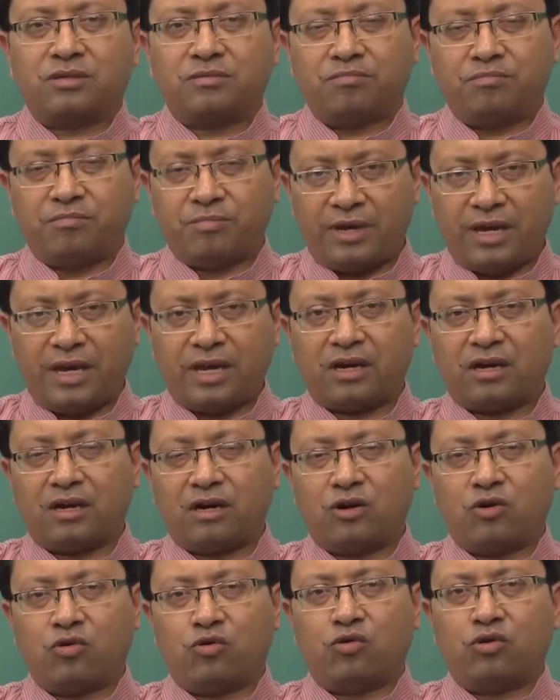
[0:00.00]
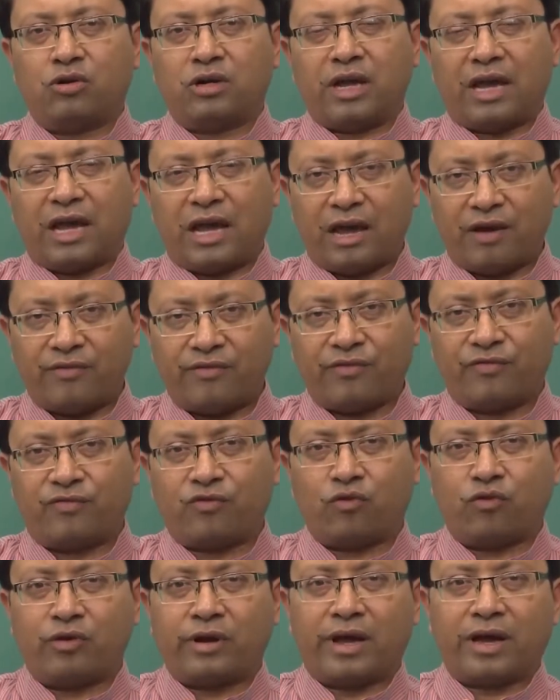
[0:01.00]
make a note, have a
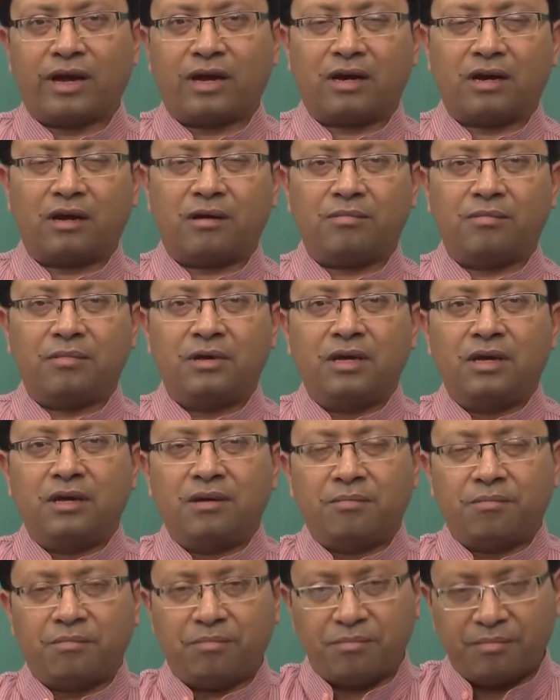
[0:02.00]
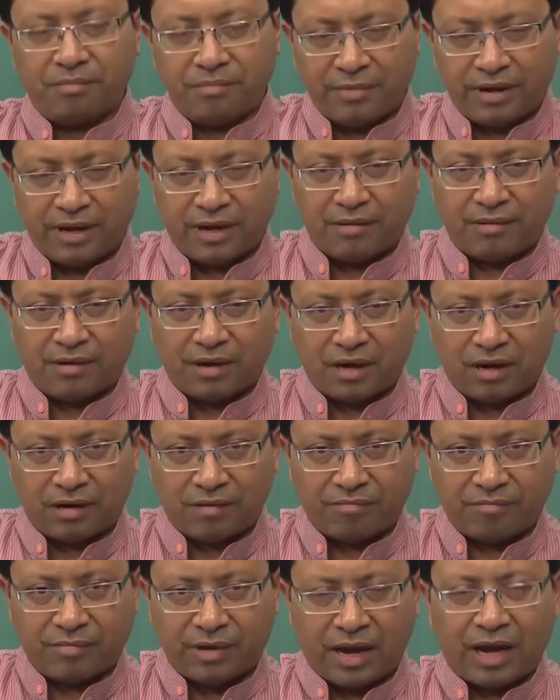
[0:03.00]
flow diagram,
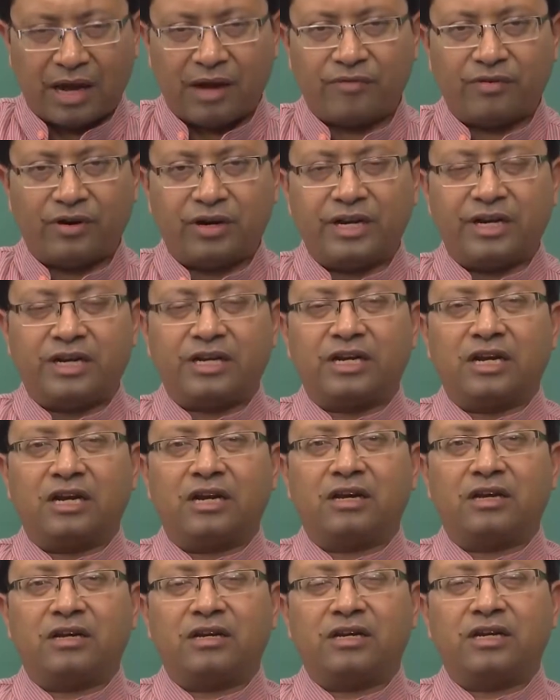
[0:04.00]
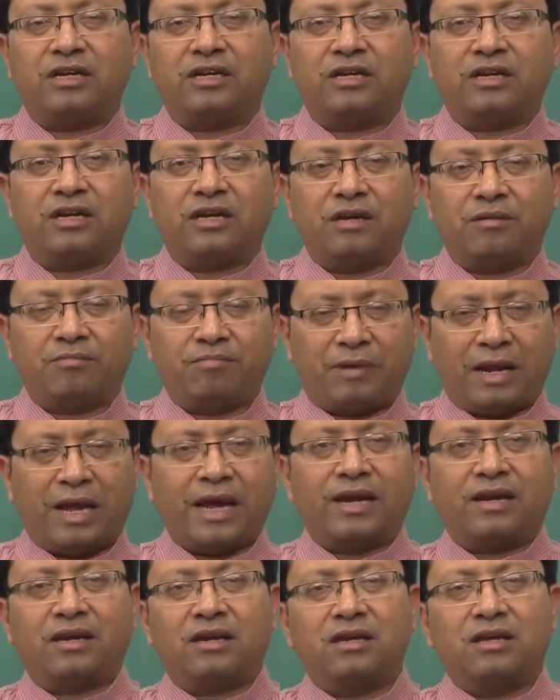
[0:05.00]
have a detailed
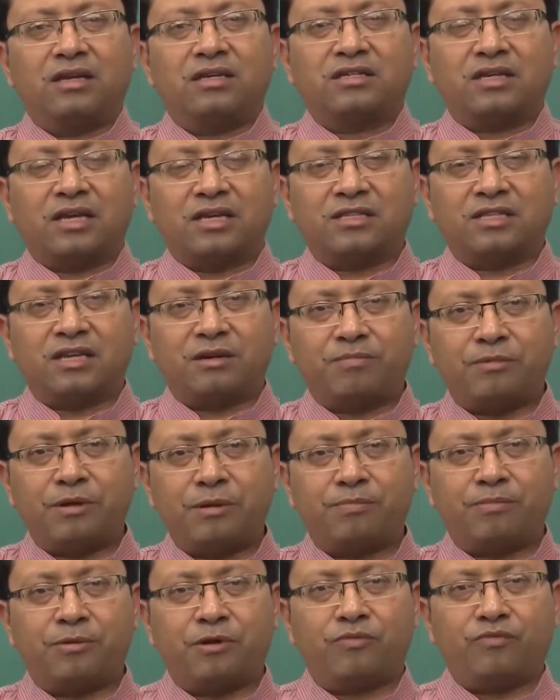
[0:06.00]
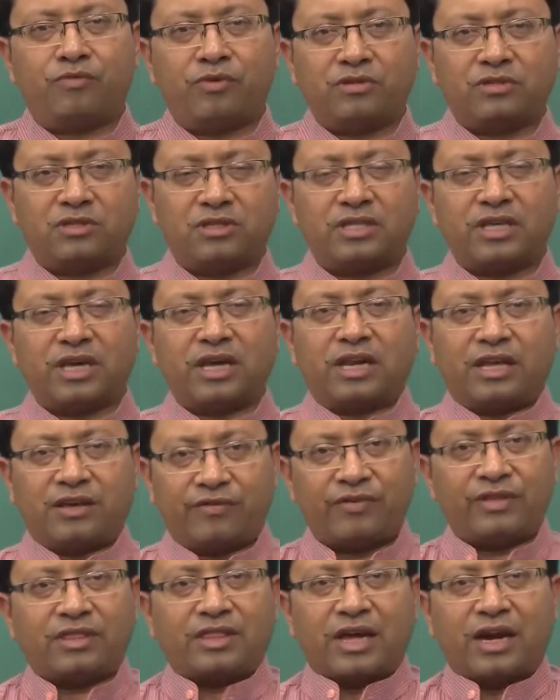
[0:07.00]
plan, such that people, once they are
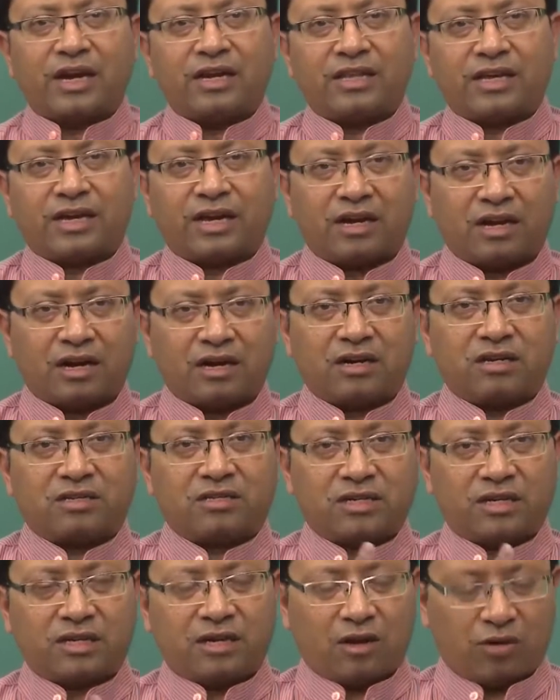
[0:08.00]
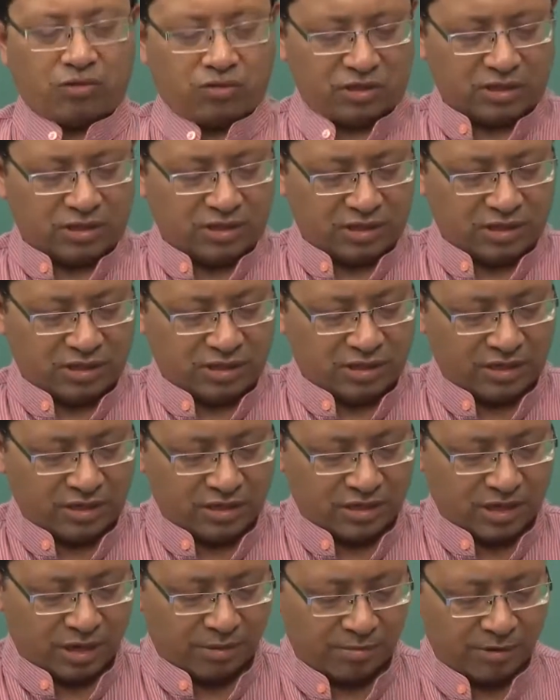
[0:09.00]
given that, they can understand how these
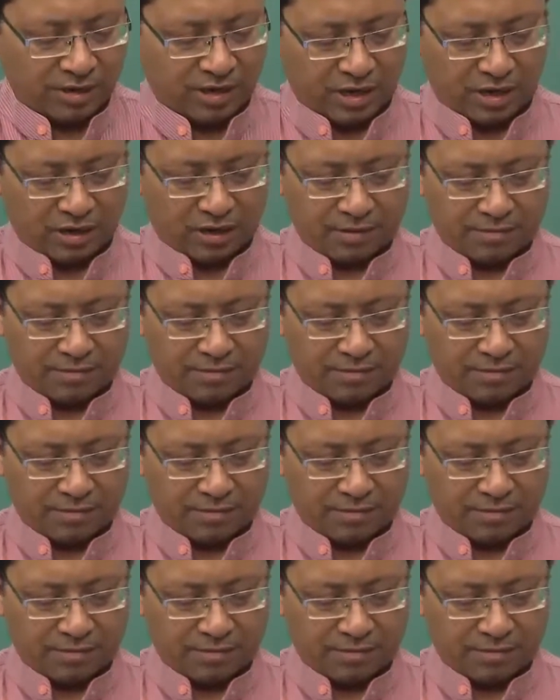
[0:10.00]
things can be done.